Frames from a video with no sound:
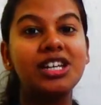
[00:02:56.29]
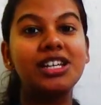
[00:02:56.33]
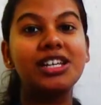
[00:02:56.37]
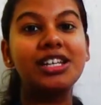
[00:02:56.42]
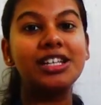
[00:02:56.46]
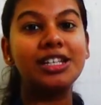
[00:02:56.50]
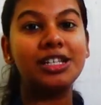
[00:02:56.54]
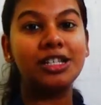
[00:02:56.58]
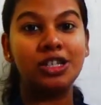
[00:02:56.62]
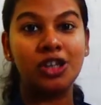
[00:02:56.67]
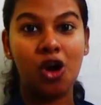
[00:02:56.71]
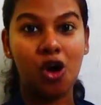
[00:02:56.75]

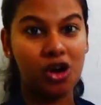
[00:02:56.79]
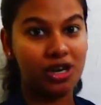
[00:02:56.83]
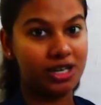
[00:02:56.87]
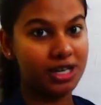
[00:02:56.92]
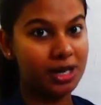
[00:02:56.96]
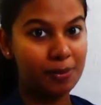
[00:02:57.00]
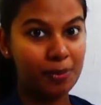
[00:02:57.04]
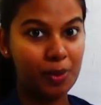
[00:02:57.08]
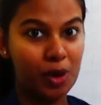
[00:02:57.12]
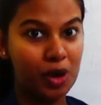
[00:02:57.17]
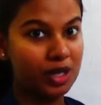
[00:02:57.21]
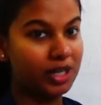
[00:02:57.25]
is not a
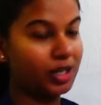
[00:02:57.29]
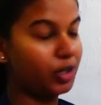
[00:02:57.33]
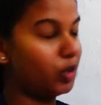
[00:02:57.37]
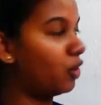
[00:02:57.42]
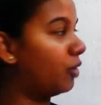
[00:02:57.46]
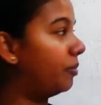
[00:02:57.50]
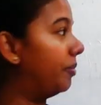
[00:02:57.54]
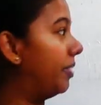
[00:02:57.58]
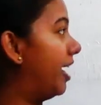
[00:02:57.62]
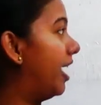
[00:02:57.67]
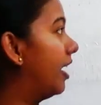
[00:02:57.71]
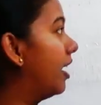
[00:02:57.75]

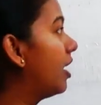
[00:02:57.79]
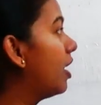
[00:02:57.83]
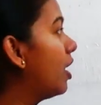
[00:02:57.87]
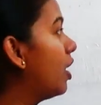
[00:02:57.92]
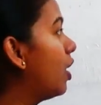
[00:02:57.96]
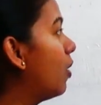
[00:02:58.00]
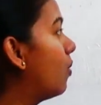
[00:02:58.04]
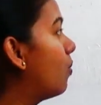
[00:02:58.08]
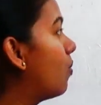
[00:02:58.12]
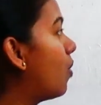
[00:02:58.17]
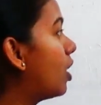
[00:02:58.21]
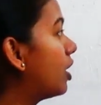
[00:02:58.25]
polynomial.
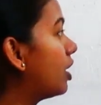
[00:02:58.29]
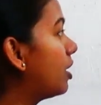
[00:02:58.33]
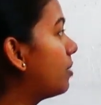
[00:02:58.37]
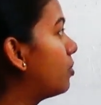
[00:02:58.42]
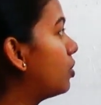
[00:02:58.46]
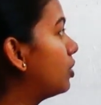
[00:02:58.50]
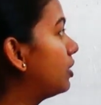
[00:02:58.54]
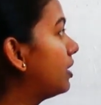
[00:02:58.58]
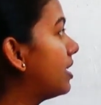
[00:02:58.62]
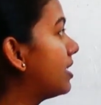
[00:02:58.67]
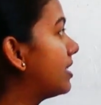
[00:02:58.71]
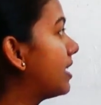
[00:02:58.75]
What
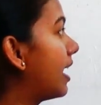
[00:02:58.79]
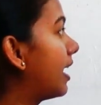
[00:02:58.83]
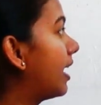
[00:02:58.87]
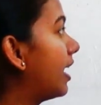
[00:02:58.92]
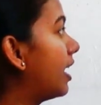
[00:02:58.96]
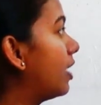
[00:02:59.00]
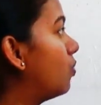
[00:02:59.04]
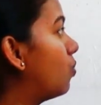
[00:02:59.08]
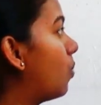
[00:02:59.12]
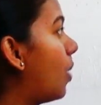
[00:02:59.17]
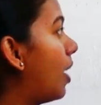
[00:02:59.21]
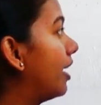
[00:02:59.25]
about the
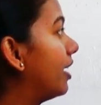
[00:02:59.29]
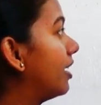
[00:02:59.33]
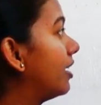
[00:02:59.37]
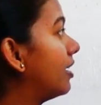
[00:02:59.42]
second one?